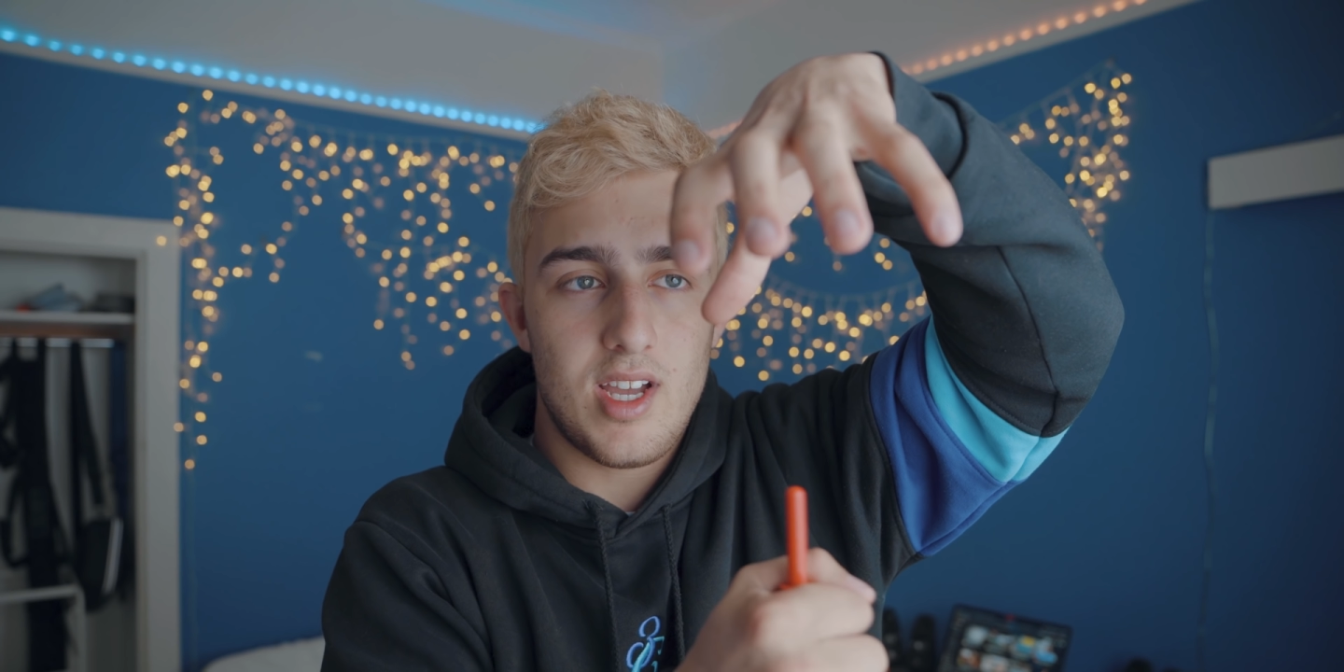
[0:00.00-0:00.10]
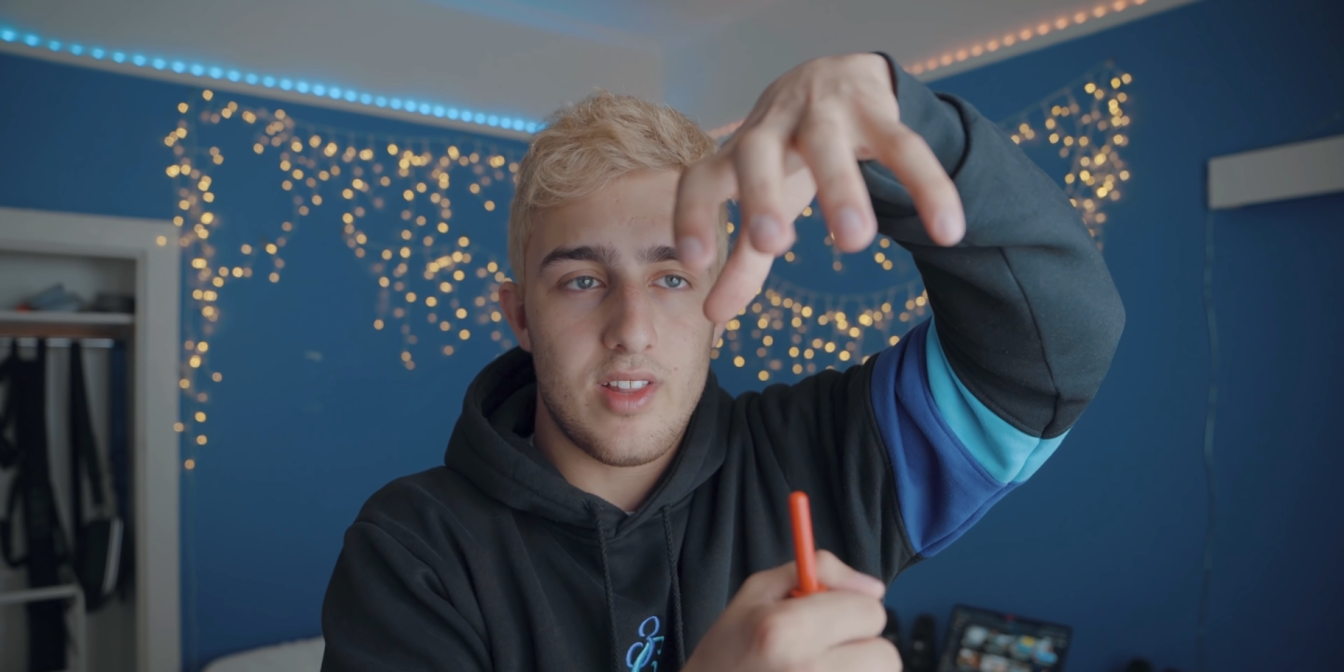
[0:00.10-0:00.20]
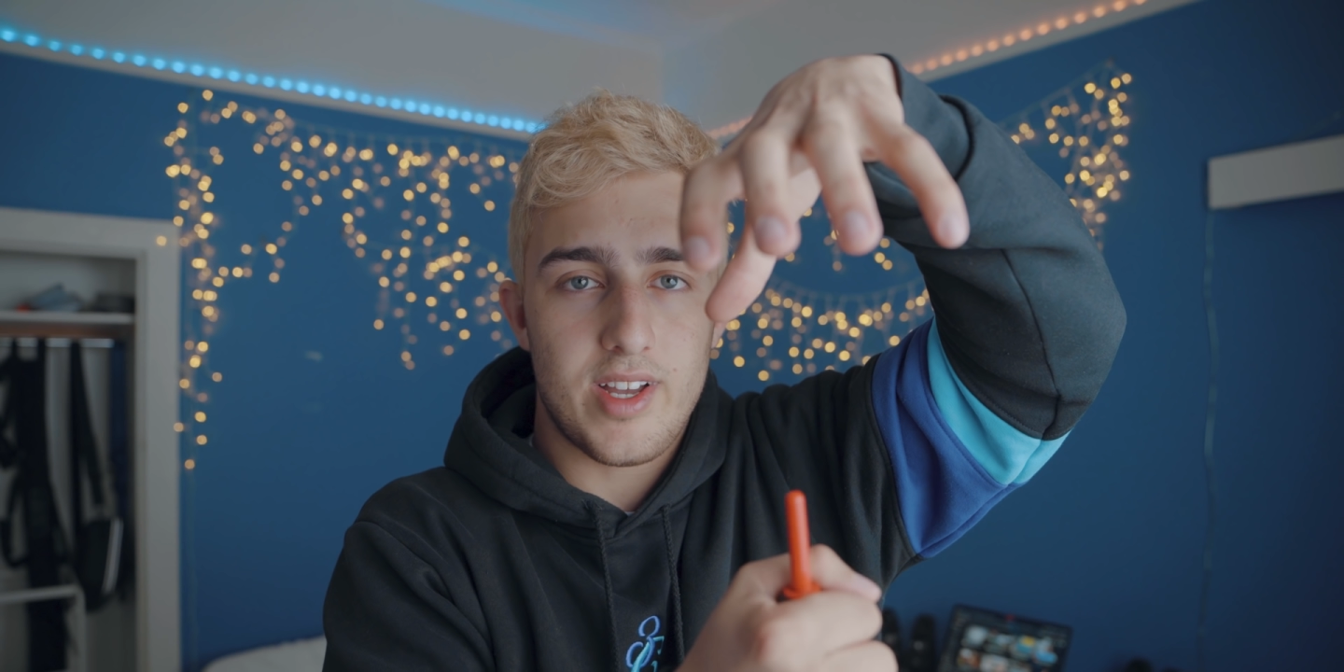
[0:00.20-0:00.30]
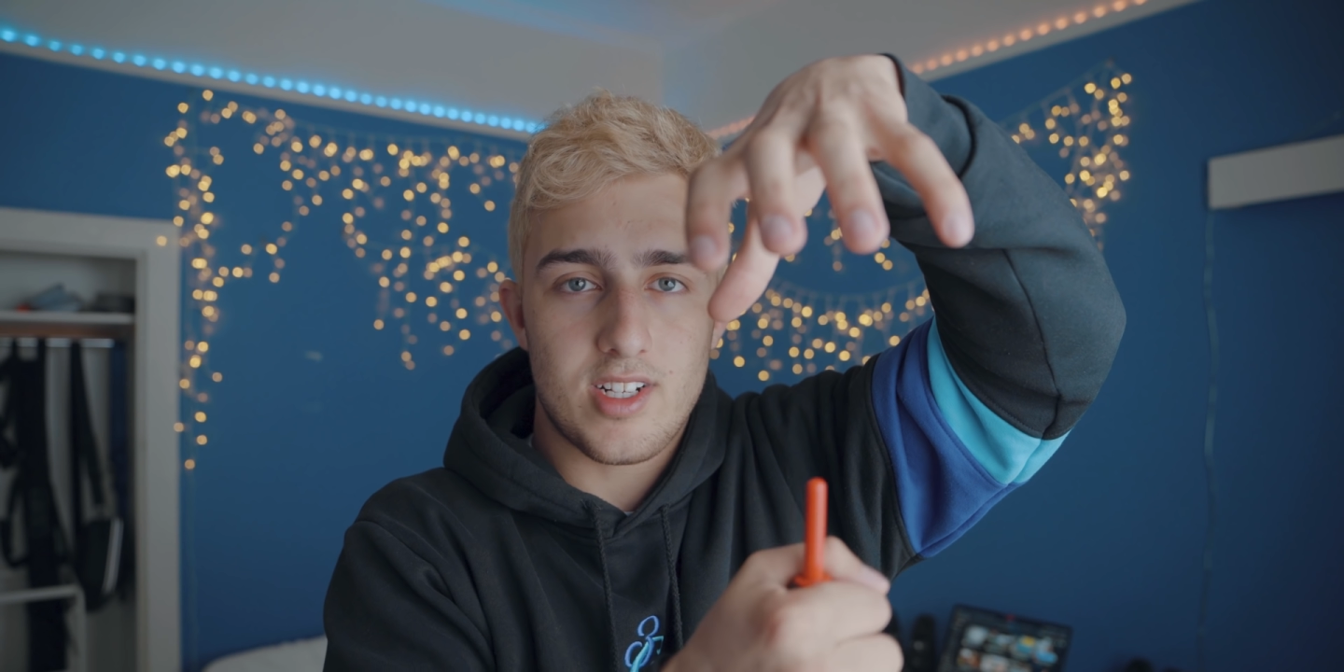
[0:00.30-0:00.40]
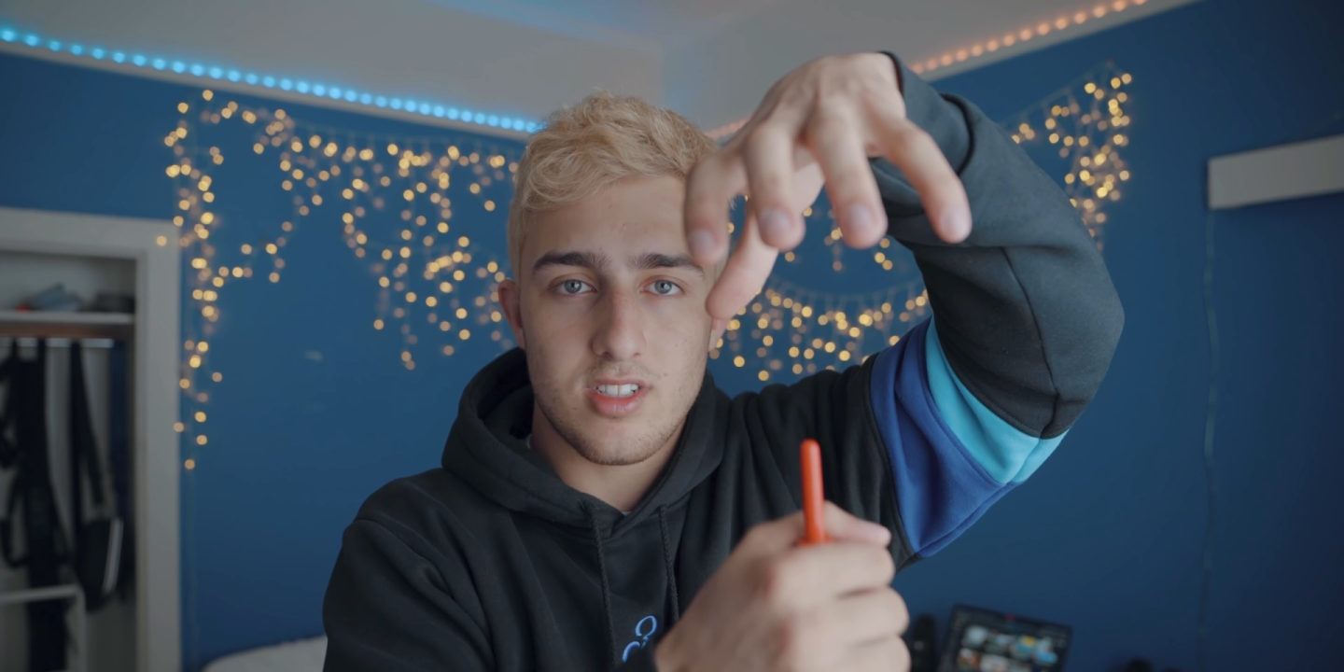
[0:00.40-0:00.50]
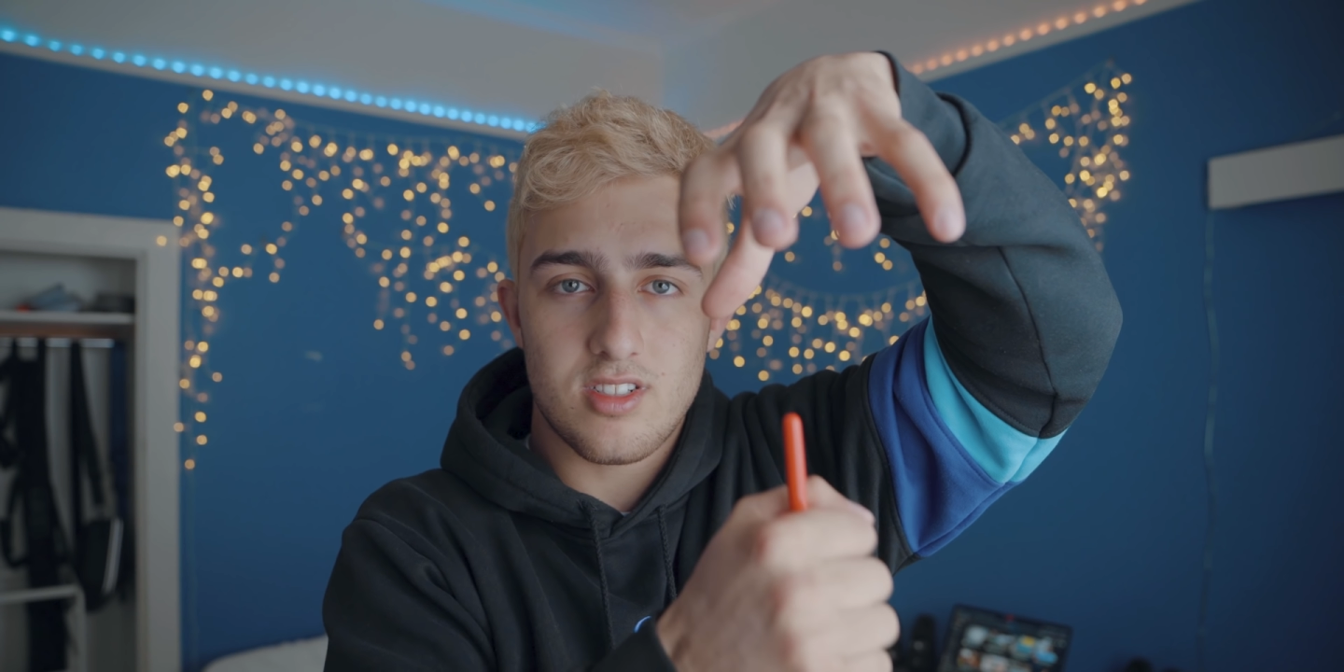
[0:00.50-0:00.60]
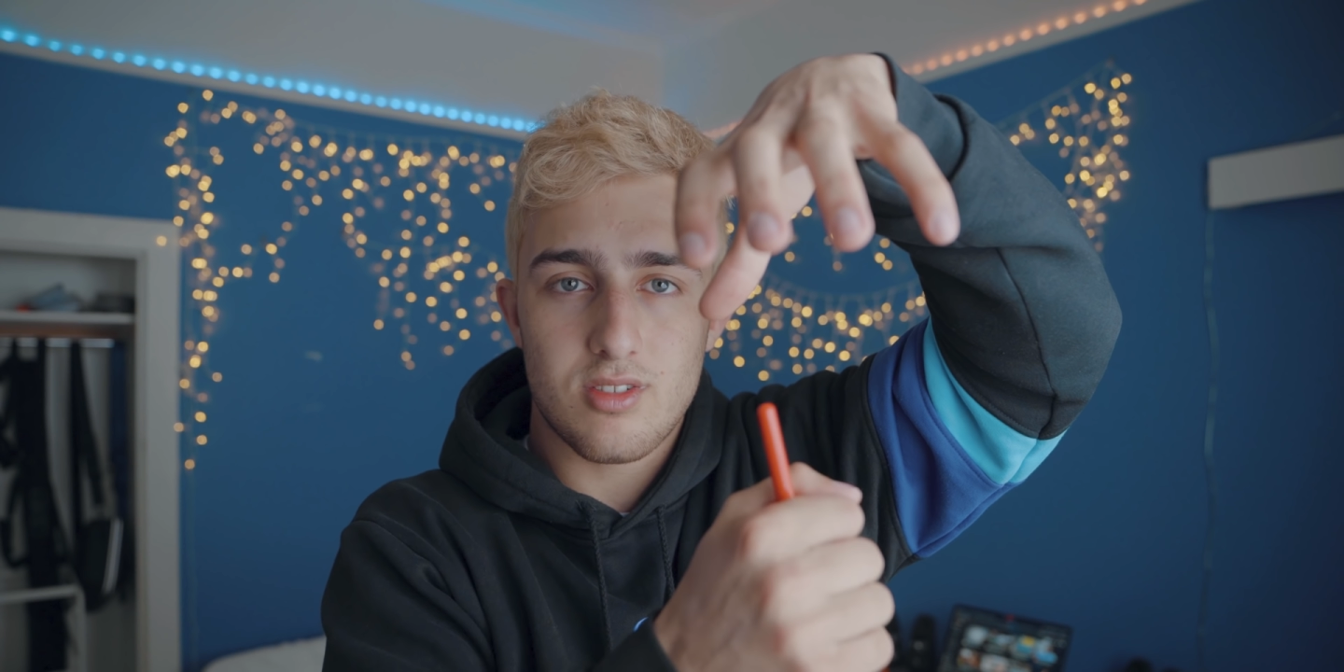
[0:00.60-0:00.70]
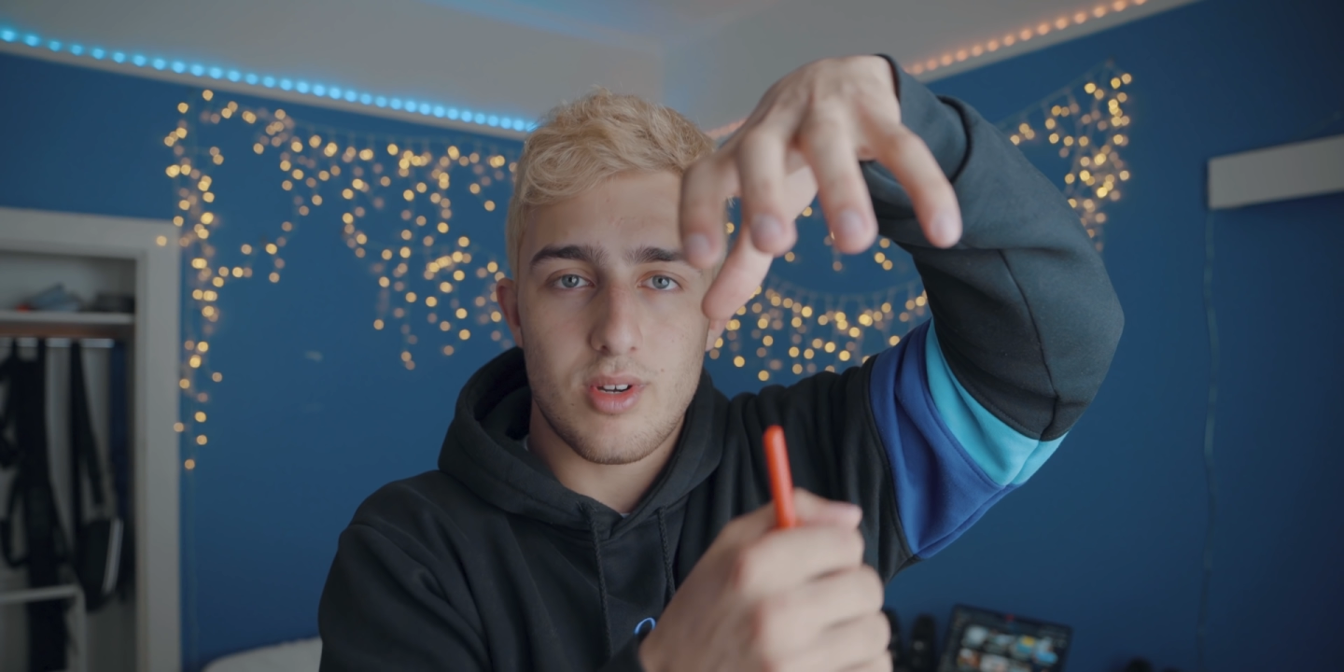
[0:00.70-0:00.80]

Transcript: and like just